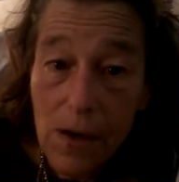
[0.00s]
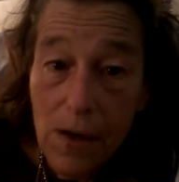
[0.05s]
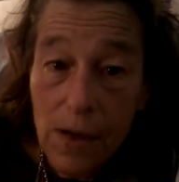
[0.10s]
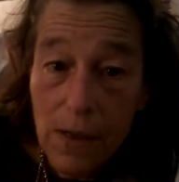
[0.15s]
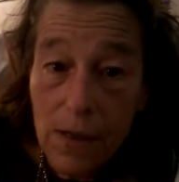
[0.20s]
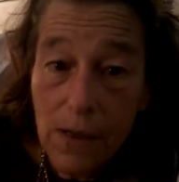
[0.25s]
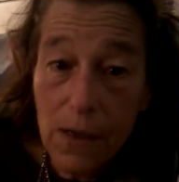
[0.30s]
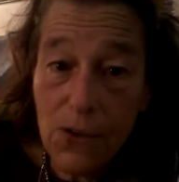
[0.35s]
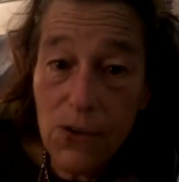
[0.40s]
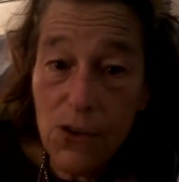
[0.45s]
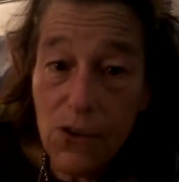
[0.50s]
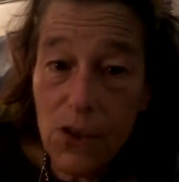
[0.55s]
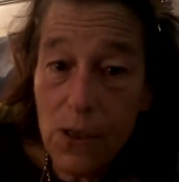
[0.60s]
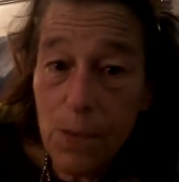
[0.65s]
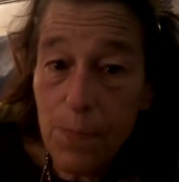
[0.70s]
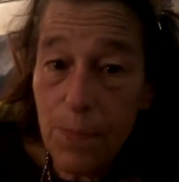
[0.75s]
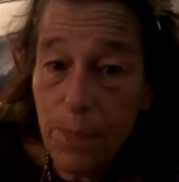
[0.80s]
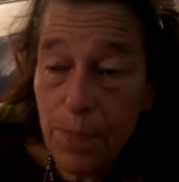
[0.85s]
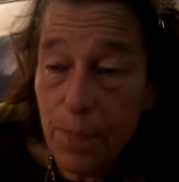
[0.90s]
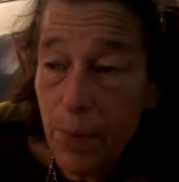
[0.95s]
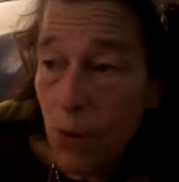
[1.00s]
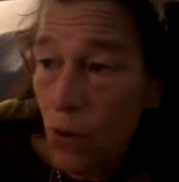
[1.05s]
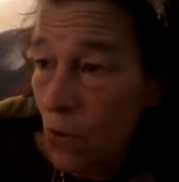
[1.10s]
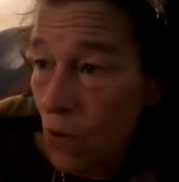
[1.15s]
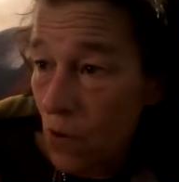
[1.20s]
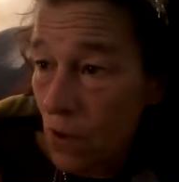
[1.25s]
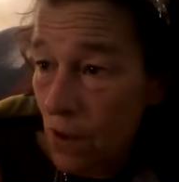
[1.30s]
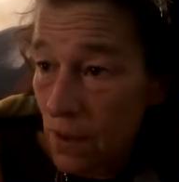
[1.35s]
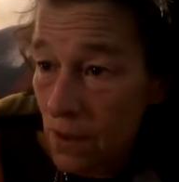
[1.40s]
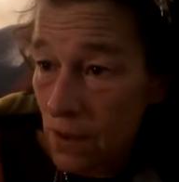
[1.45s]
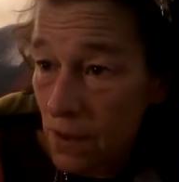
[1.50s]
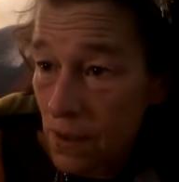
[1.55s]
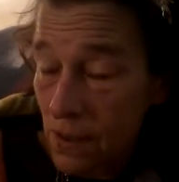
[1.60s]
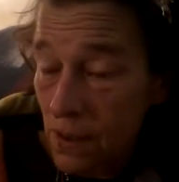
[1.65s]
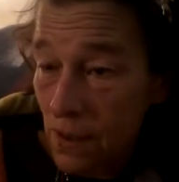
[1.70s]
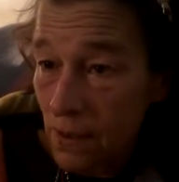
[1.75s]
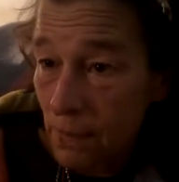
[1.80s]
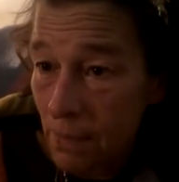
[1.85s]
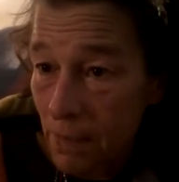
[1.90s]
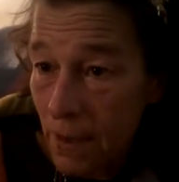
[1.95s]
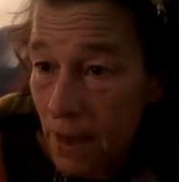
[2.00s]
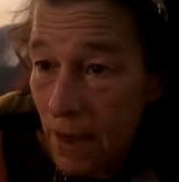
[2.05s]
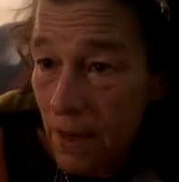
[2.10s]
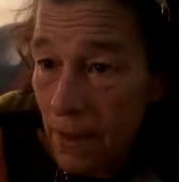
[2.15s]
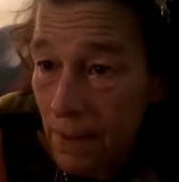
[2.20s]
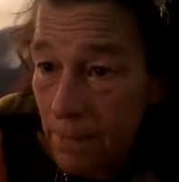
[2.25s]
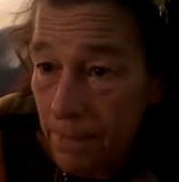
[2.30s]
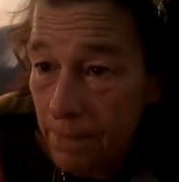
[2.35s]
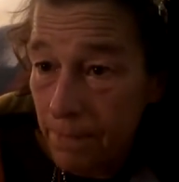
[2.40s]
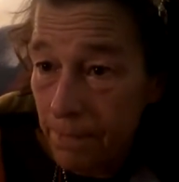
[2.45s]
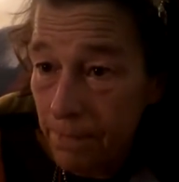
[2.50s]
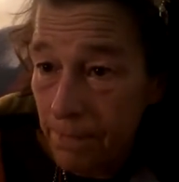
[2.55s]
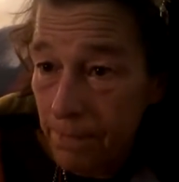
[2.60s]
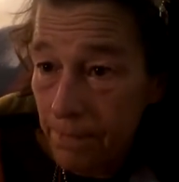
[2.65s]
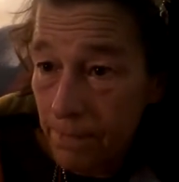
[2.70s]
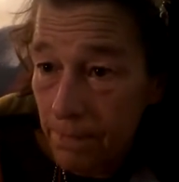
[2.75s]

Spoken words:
So she's poured some